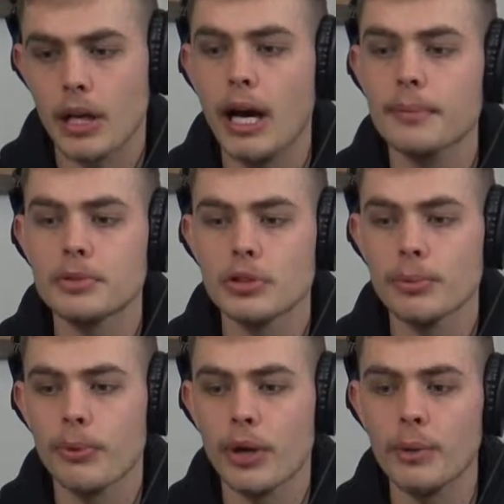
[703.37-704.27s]
up to the
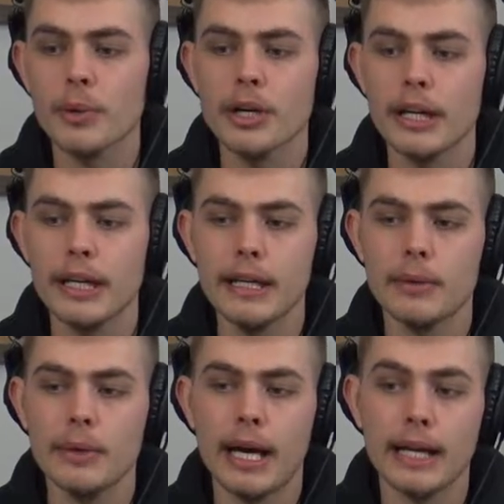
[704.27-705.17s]
point where it
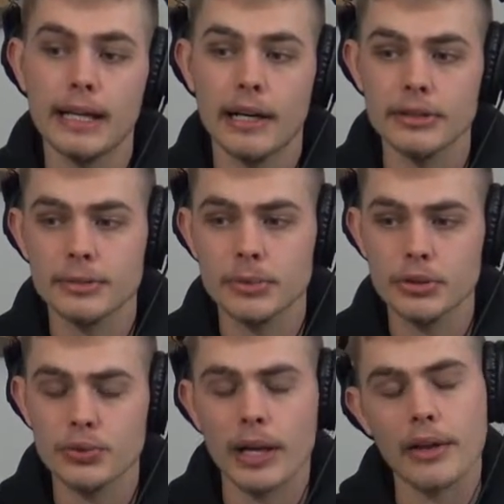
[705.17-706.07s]
had customers,
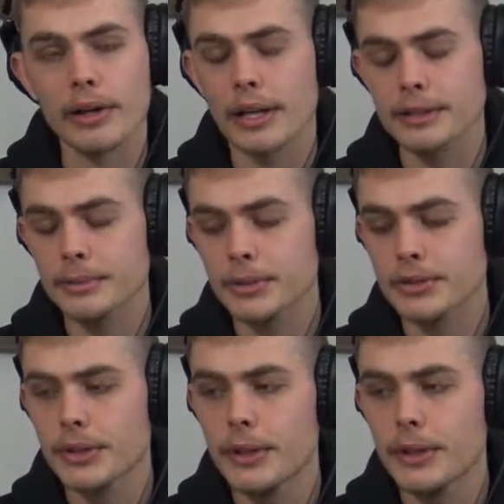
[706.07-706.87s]
regular customers,